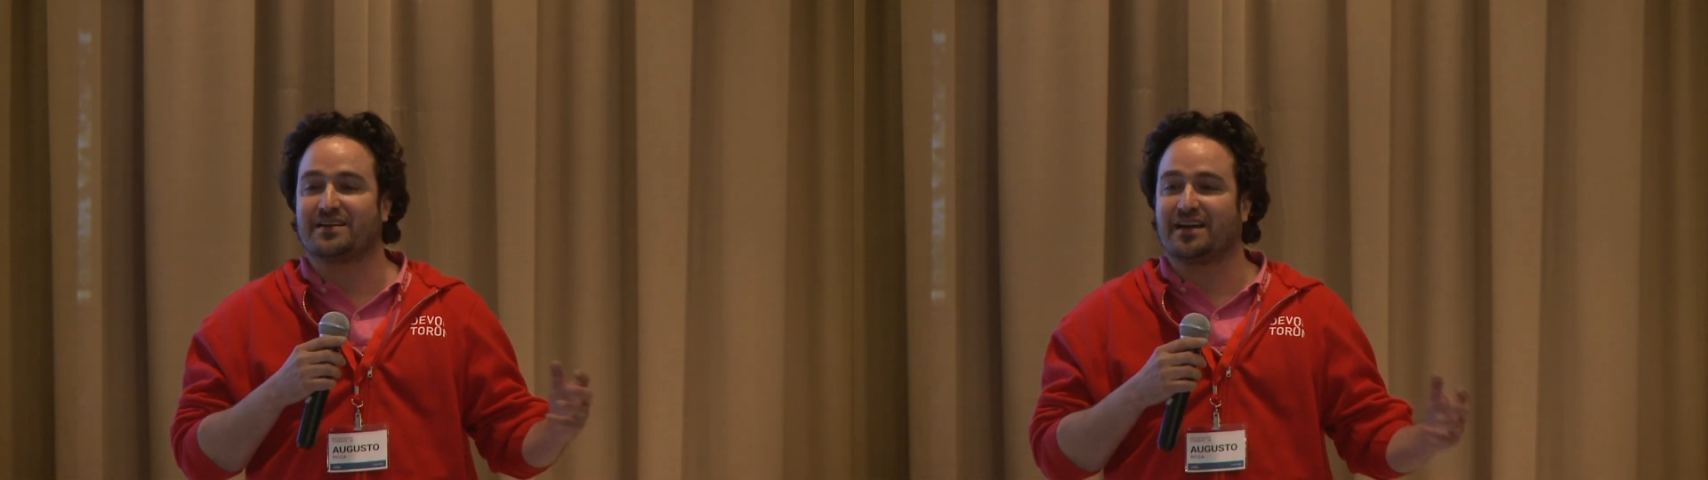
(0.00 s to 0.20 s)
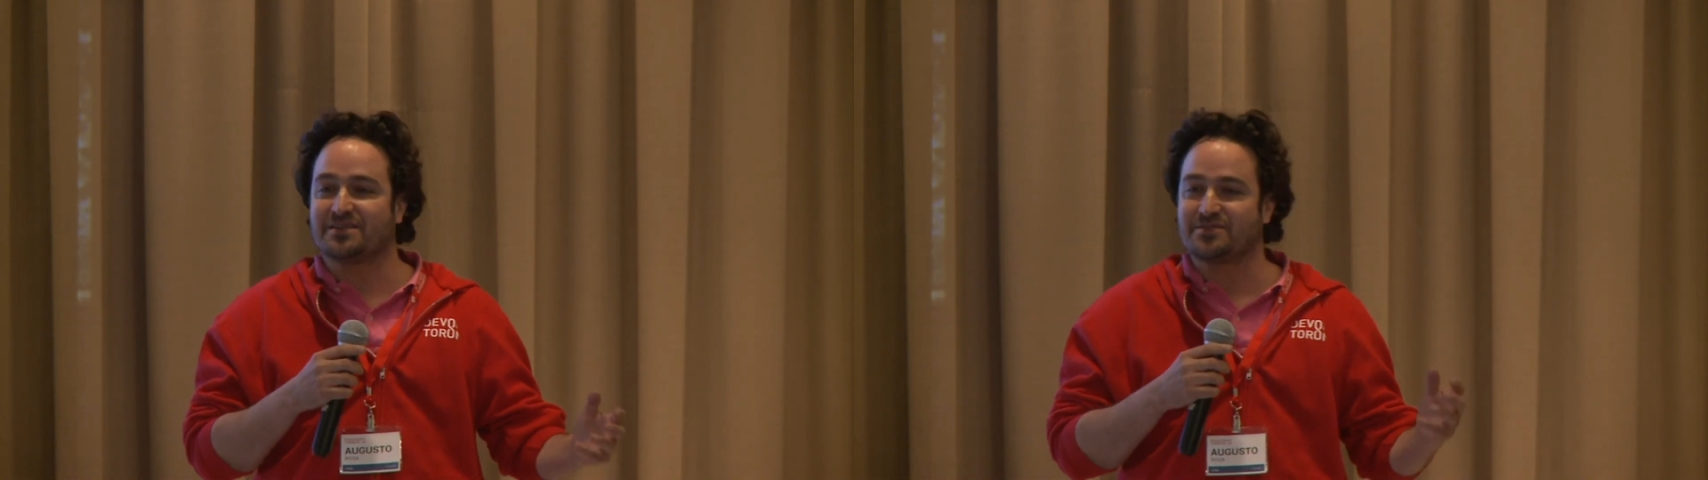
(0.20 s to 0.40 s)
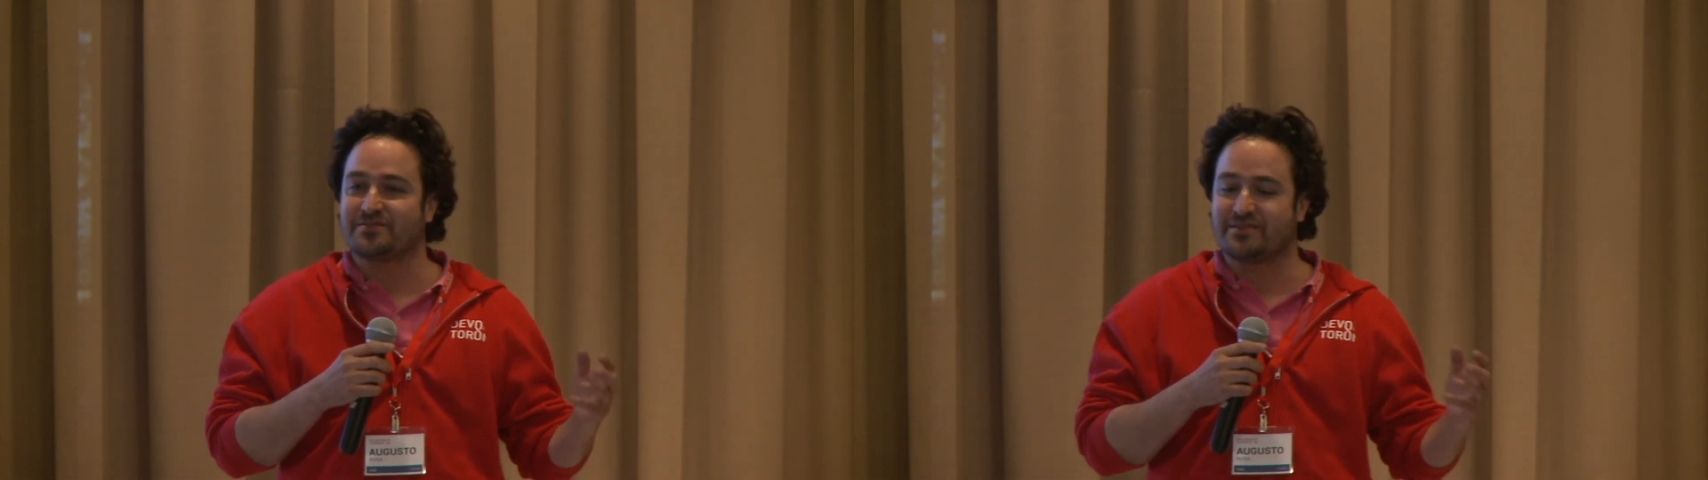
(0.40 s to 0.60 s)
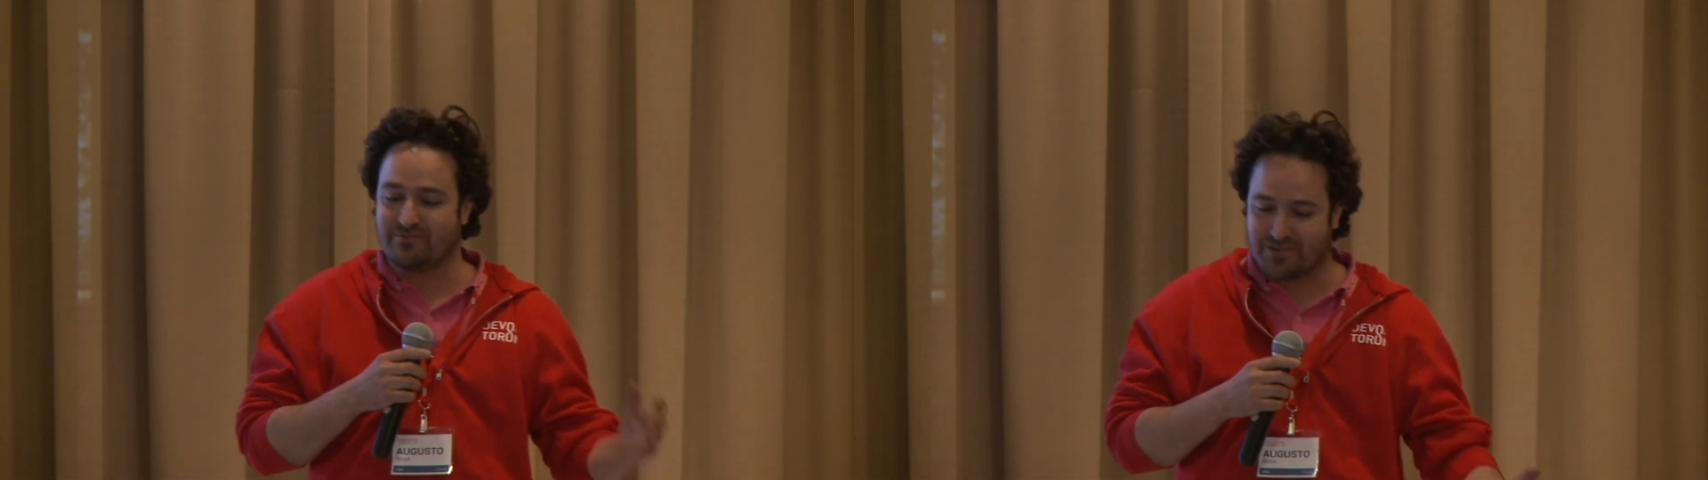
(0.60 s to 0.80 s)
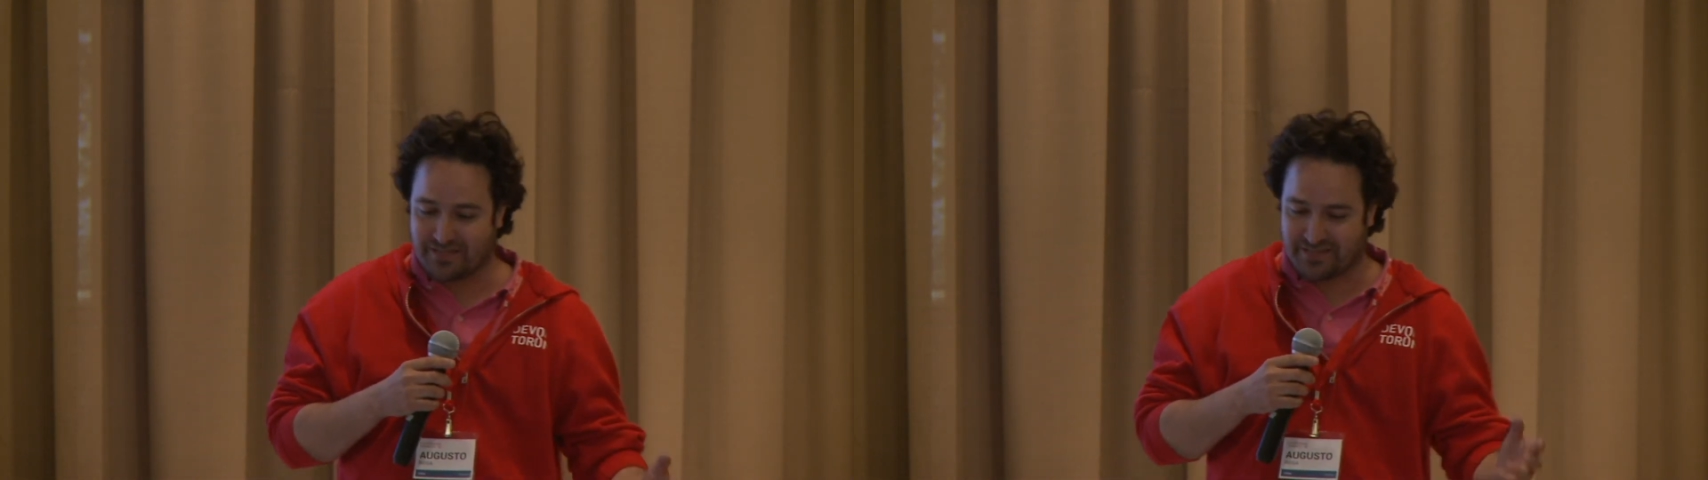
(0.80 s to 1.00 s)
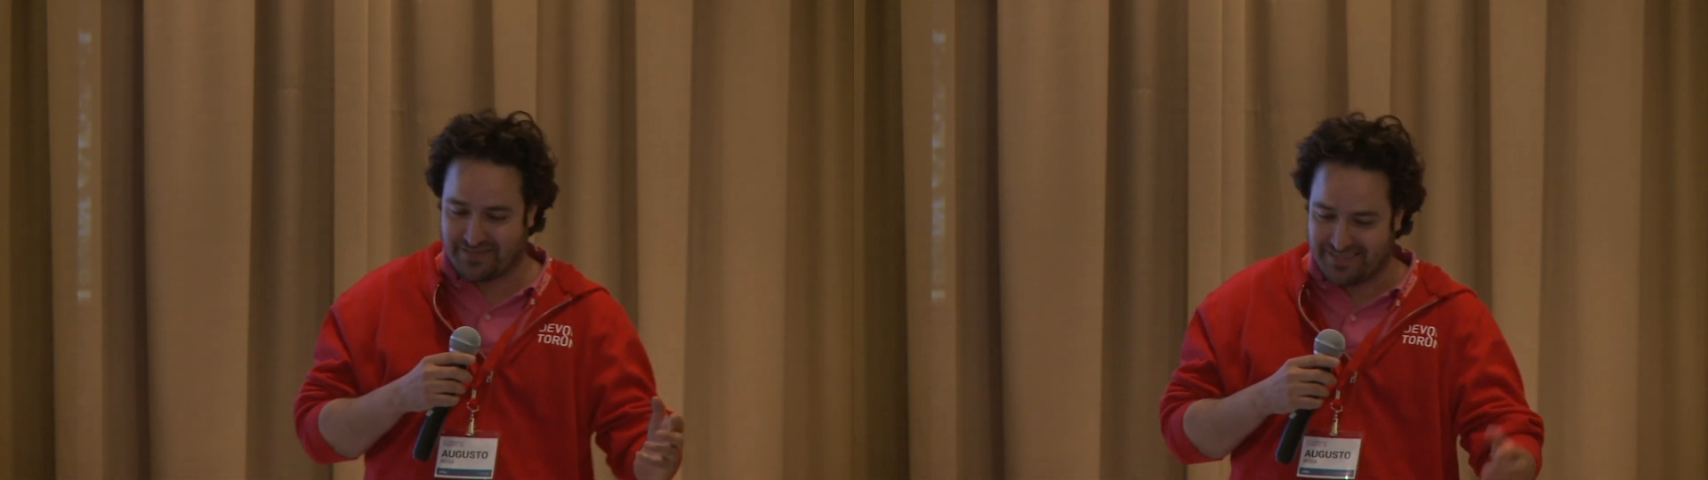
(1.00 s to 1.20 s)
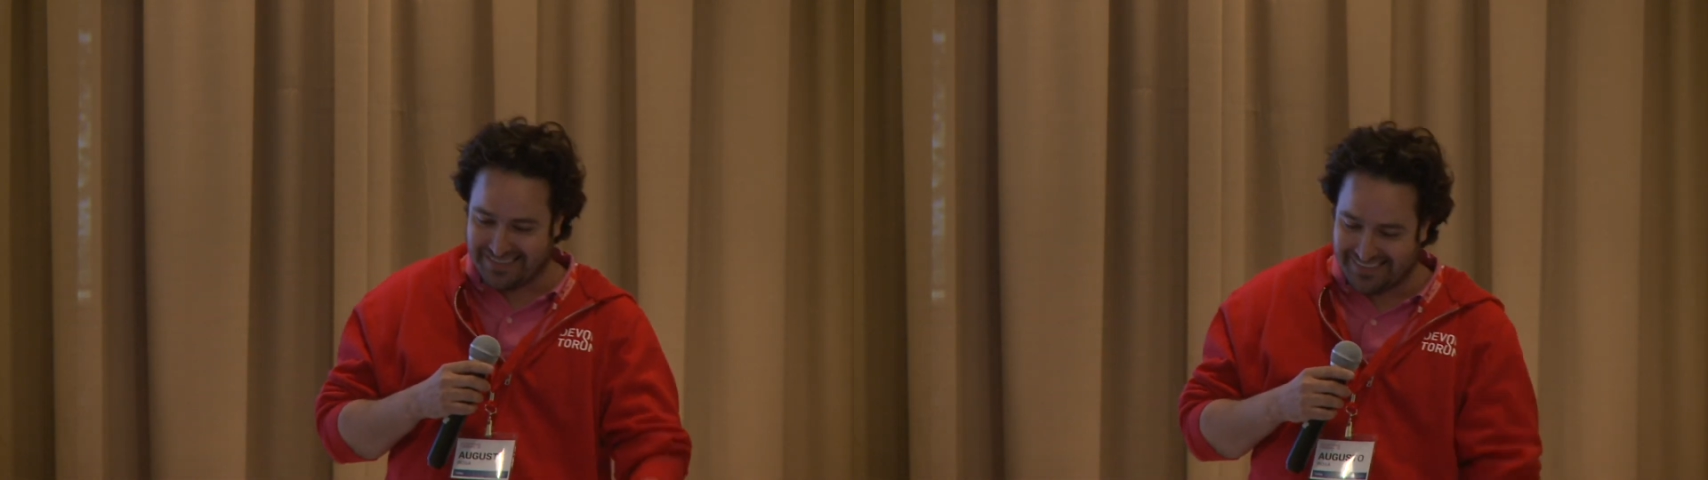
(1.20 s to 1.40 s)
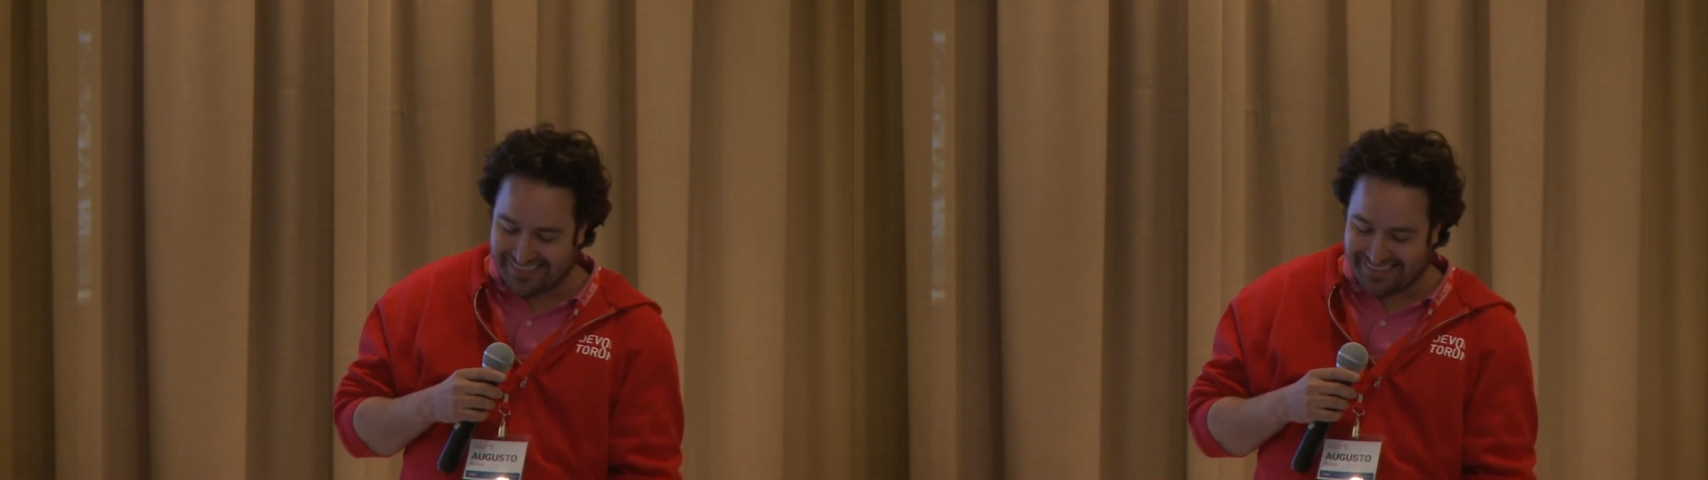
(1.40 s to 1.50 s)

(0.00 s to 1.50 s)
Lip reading: that actually works,